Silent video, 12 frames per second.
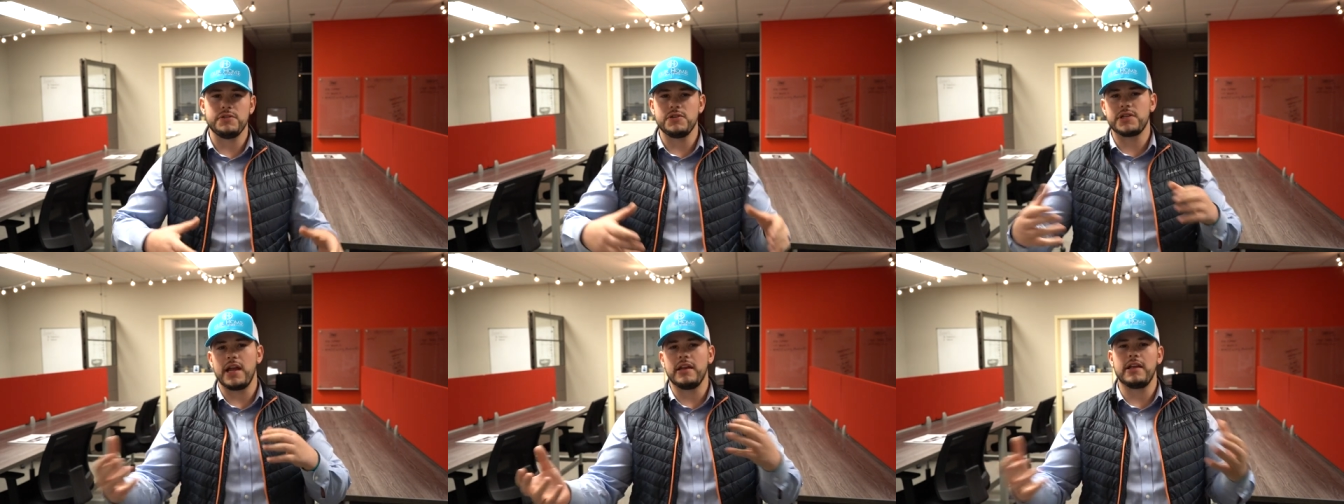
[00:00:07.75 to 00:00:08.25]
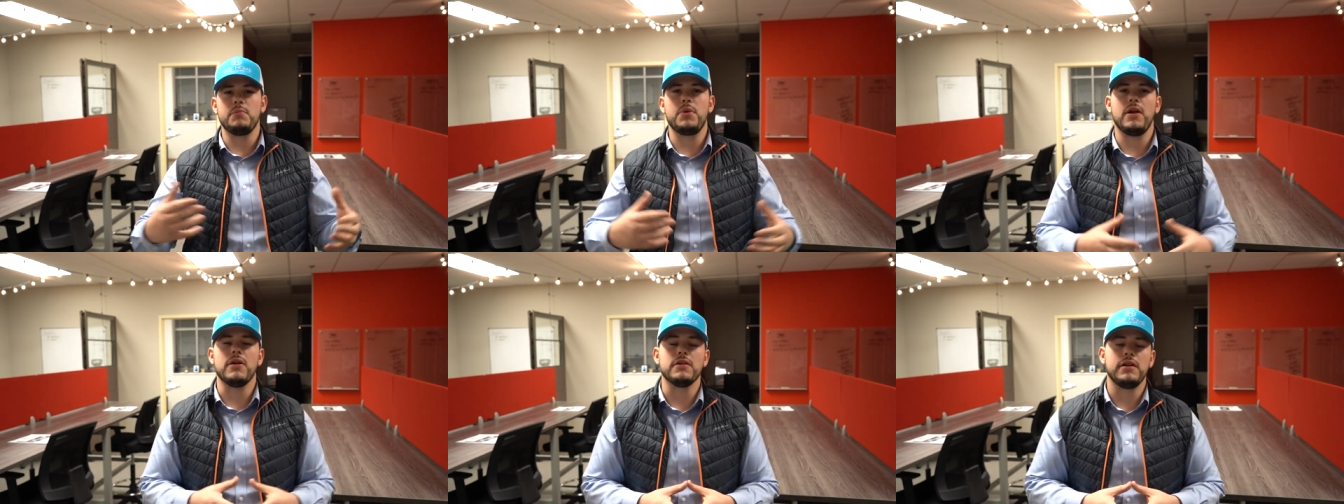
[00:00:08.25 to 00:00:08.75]
just kind of
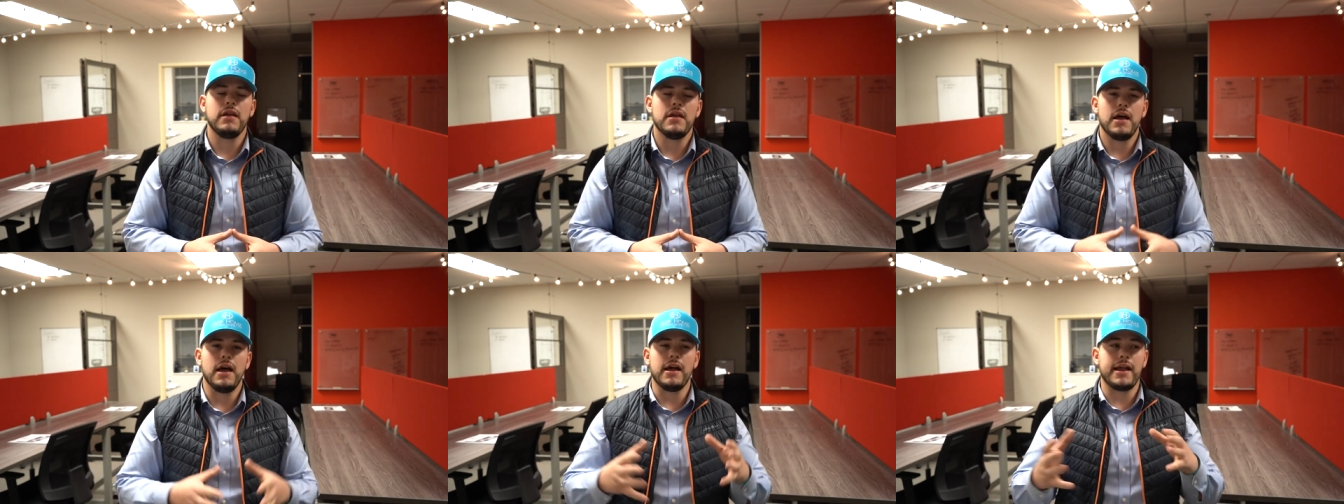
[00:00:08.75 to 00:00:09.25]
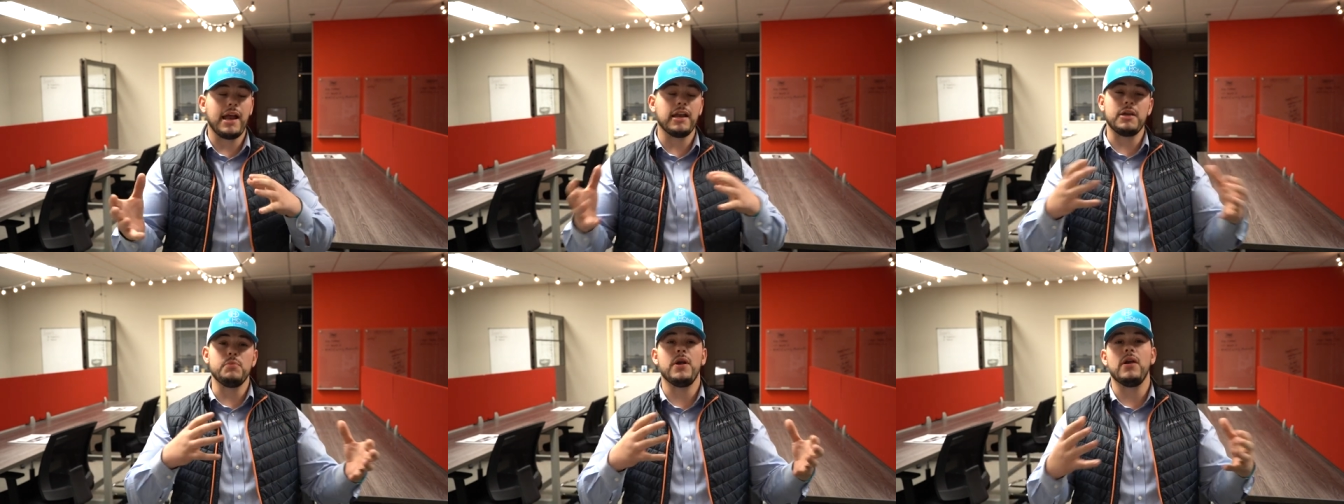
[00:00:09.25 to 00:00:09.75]
comparing, uh, kind of
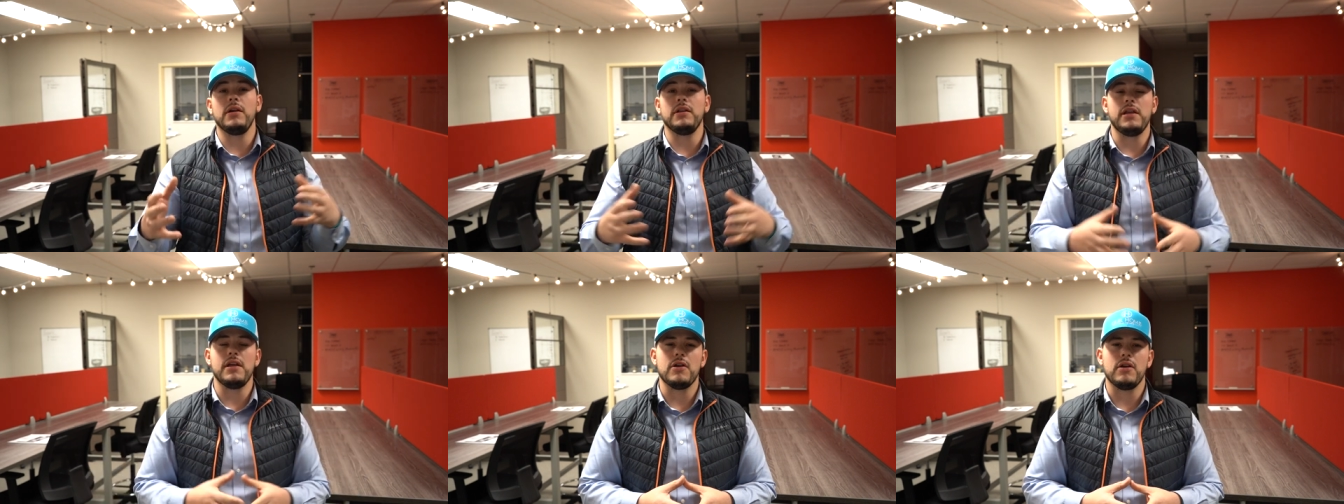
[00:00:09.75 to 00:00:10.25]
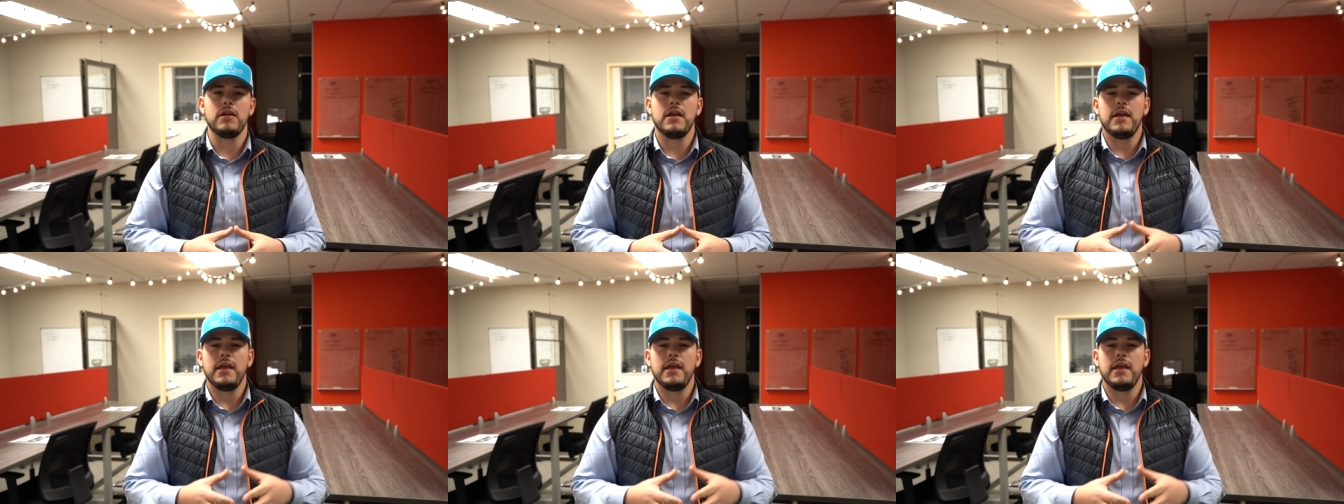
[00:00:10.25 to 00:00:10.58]
comparing the year,